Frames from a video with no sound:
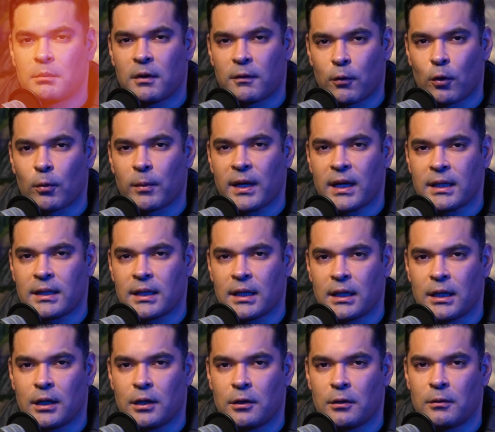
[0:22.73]
Before we
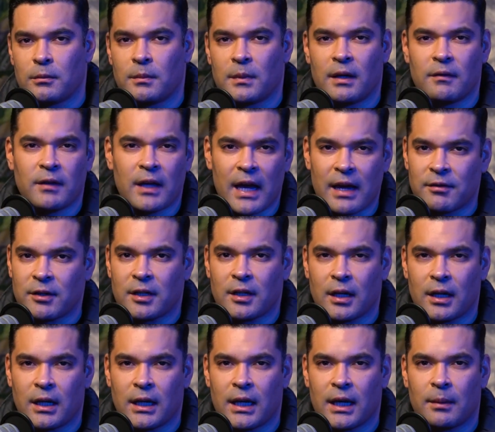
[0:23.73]
continue, if you haven't
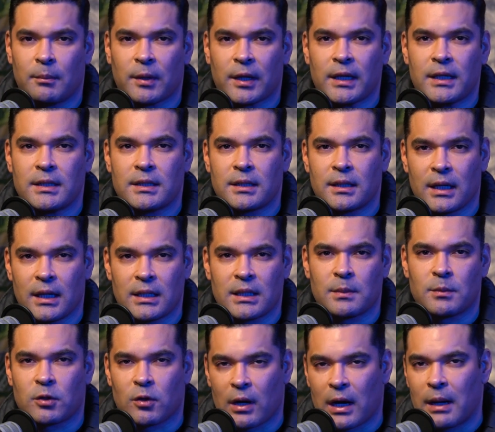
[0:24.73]
done it yet, please hit
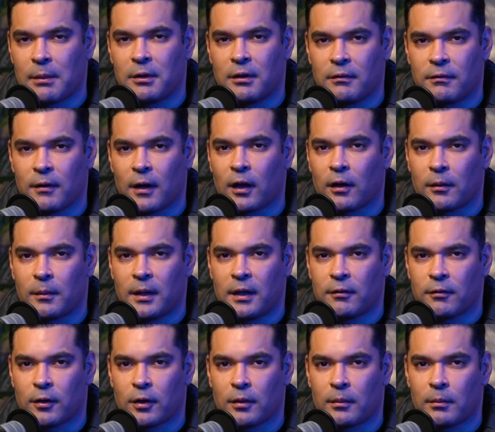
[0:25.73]
subscribe and follow
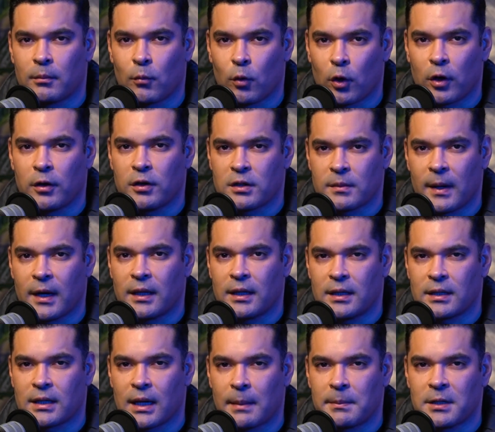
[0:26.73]
me for more news about
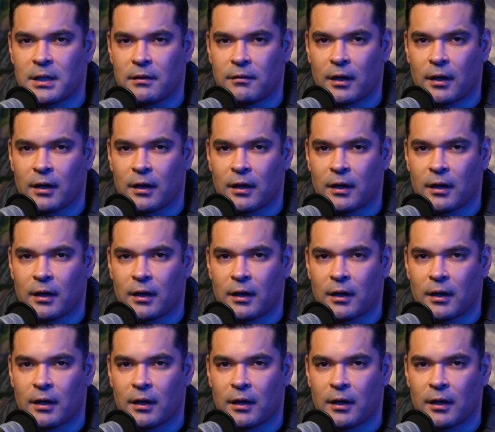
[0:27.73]
these types of